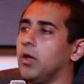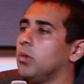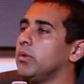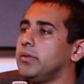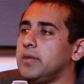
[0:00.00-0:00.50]

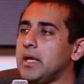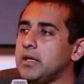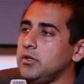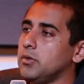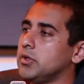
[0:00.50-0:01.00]
well,
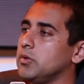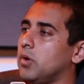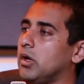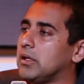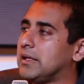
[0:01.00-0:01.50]
then you can do
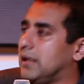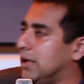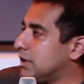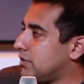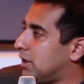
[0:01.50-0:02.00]
all
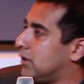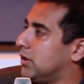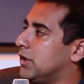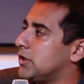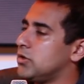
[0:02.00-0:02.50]
kinds of
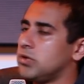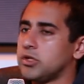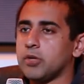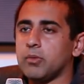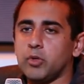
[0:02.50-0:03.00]
analytics. You
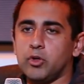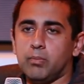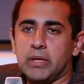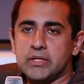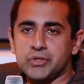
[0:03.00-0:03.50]
determine what your
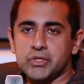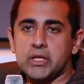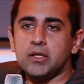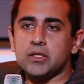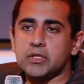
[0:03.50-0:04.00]
basal
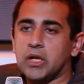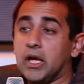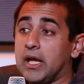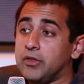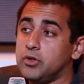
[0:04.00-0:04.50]
state is,
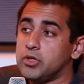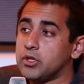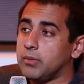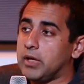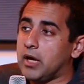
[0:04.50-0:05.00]
and then you
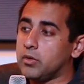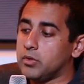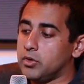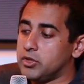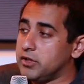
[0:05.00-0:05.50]
determine how
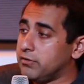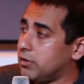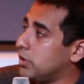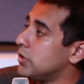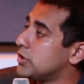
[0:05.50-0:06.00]
you're
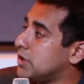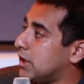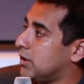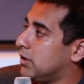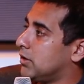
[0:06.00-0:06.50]
different when you're
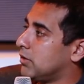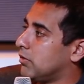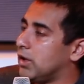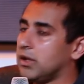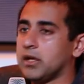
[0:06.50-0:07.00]
sick,
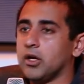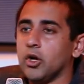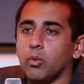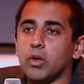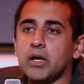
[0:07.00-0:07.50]
right? Like
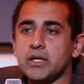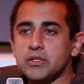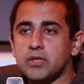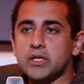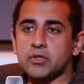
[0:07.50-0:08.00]
what kinds
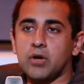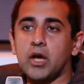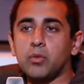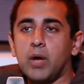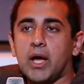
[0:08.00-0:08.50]
of things are
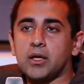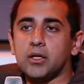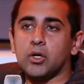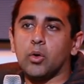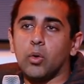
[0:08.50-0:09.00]
out of whack.
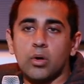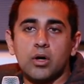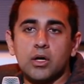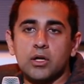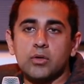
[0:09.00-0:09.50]

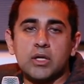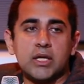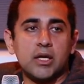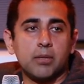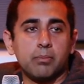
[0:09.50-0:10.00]
Or you can
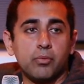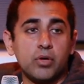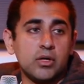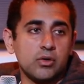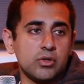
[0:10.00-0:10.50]
get a
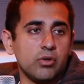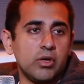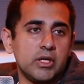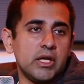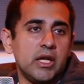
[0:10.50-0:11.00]
precursor
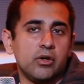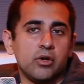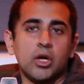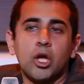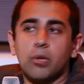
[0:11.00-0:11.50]

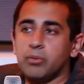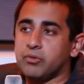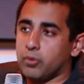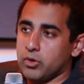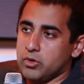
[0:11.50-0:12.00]
indicator
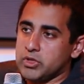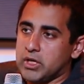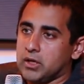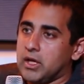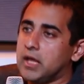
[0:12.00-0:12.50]
before you're
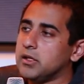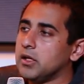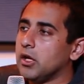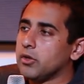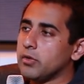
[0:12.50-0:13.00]
sick. And
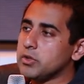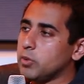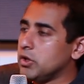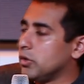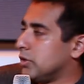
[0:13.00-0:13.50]
the reason
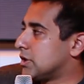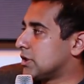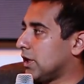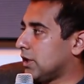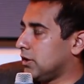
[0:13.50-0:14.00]
we know this
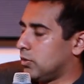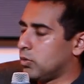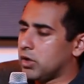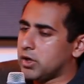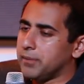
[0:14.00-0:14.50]
is likely to
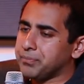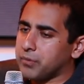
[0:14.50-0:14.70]
work,